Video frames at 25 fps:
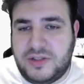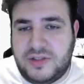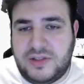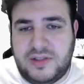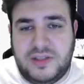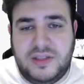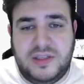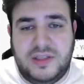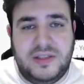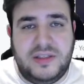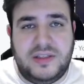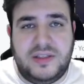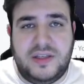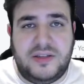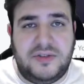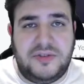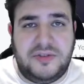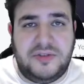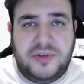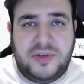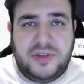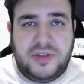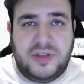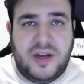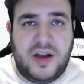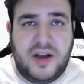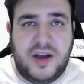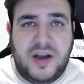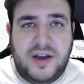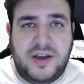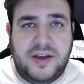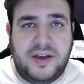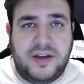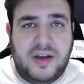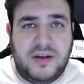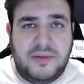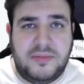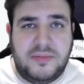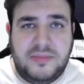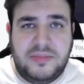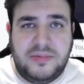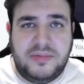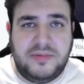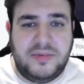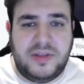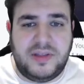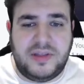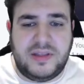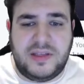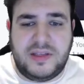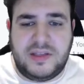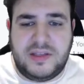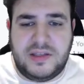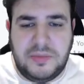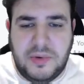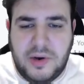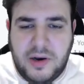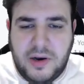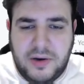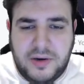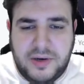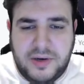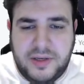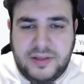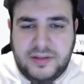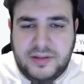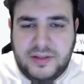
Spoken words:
see that you're higher up, and that's about it.